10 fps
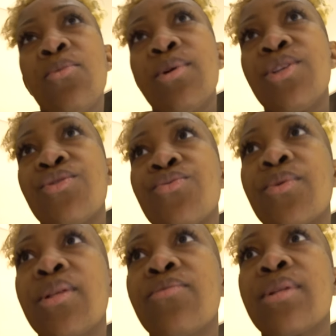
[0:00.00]
which is
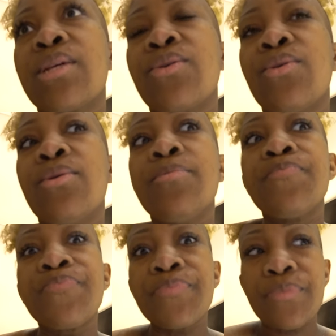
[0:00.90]
really, really cool.
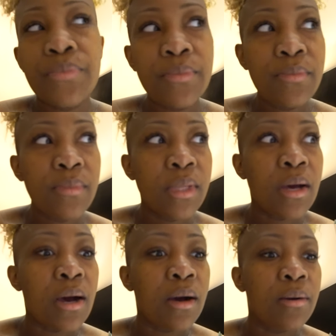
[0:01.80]

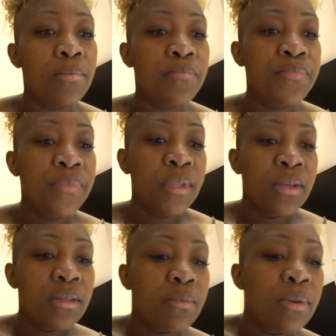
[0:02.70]

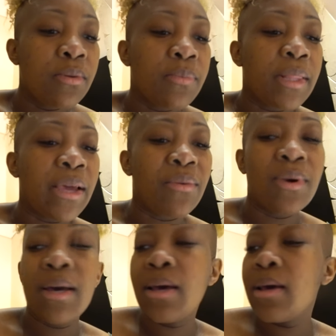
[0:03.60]
Some people would be like,
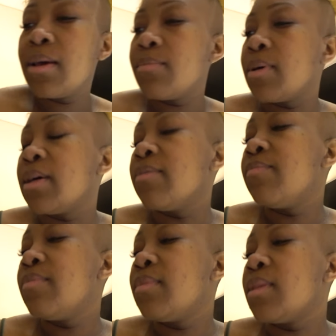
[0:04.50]
what? But
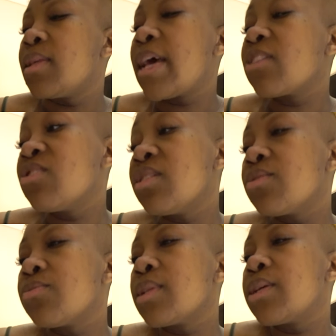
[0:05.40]
it actually
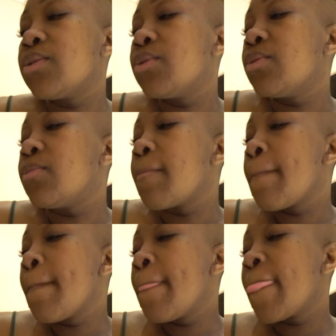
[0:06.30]
is really cool.
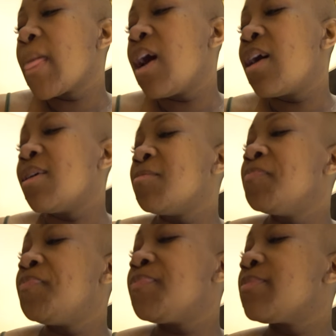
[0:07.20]

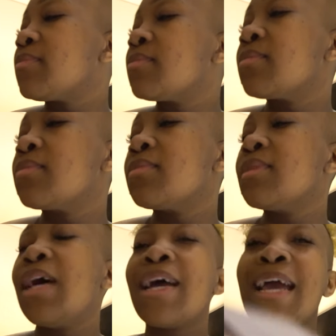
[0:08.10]
Got
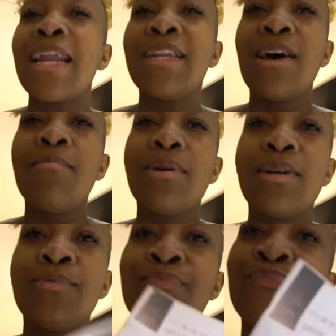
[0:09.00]
a
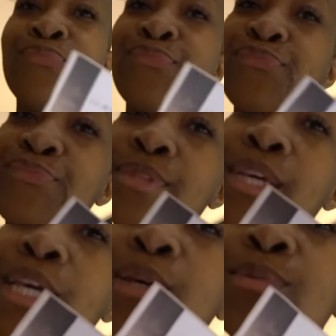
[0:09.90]
number.
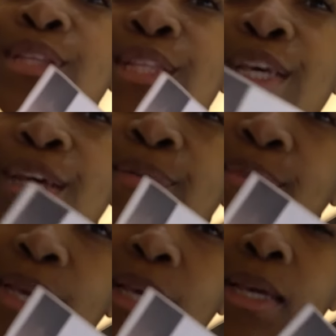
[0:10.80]
He was digging
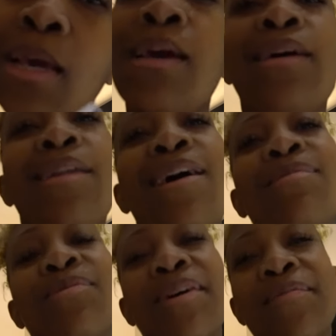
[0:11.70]
me. Nah,
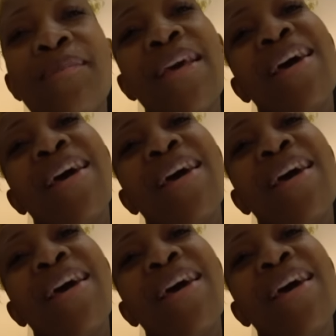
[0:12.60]
I'm just playing.